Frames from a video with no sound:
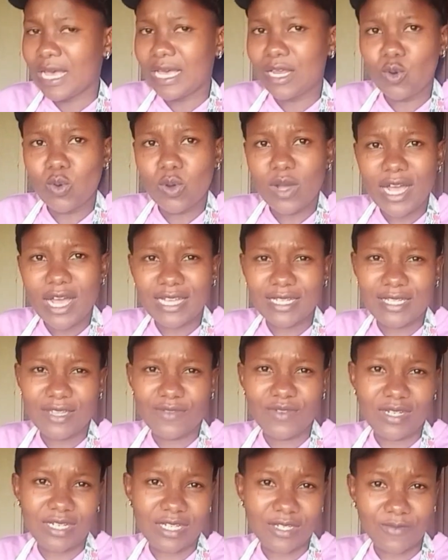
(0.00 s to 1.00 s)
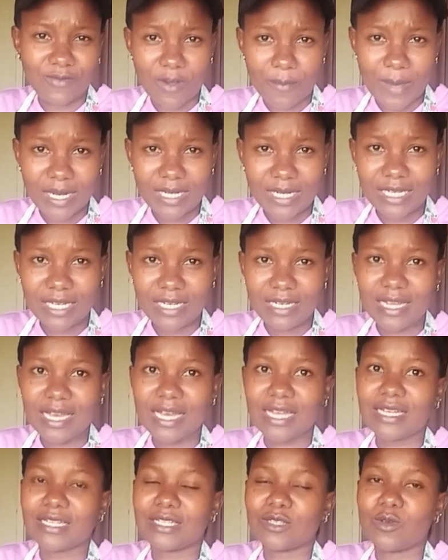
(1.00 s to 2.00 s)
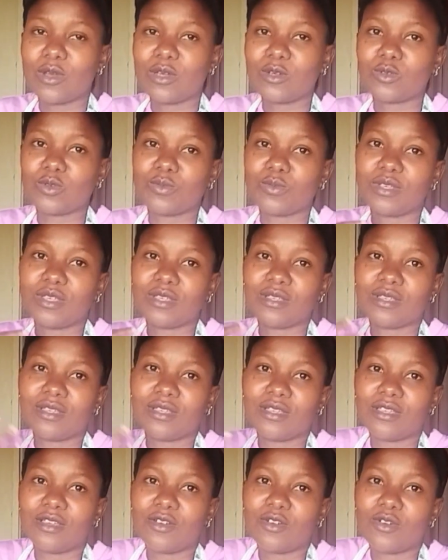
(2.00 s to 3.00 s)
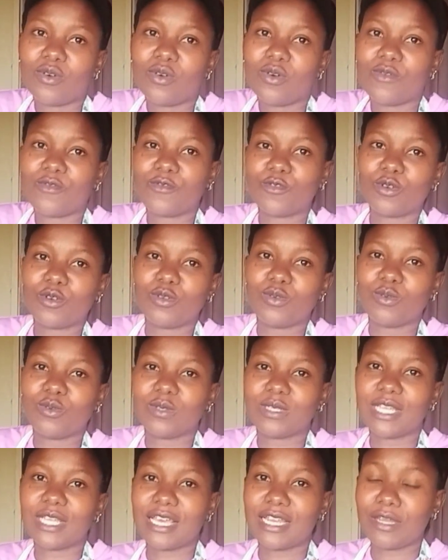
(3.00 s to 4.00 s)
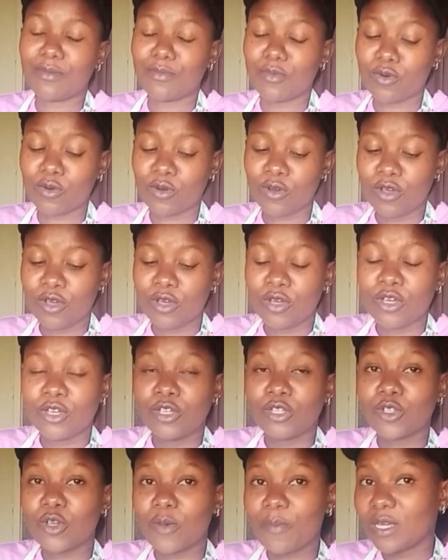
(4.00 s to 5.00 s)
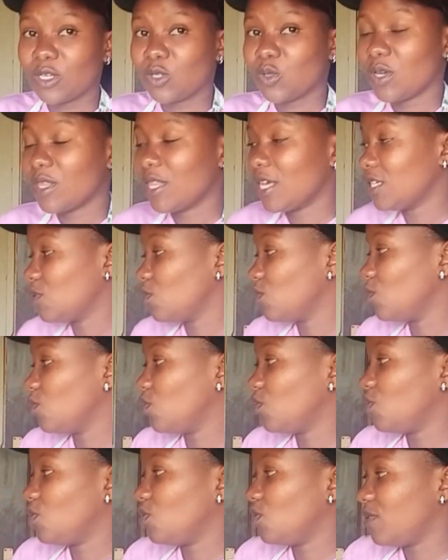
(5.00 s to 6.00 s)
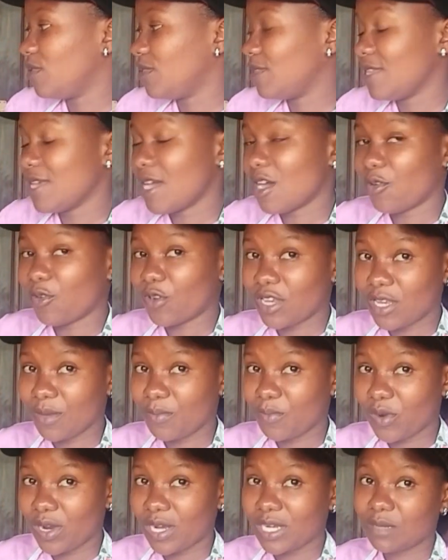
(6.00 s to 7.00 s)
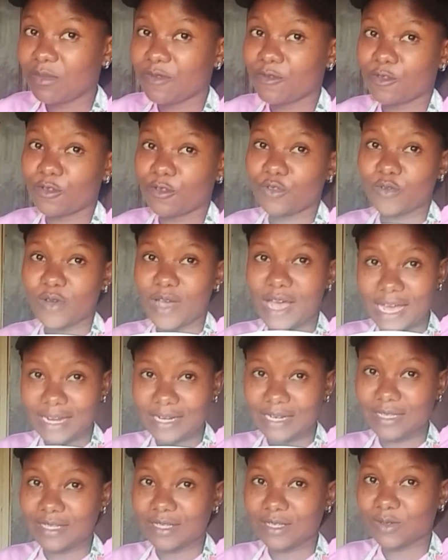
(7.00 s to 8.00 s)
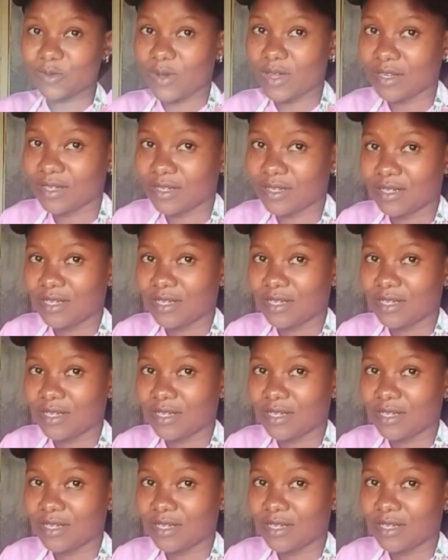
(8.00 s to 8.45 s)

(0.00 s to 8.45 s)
look as if it is fermented, and it's going to be of no use anymore. So make sure that they are already boiled before you add this one.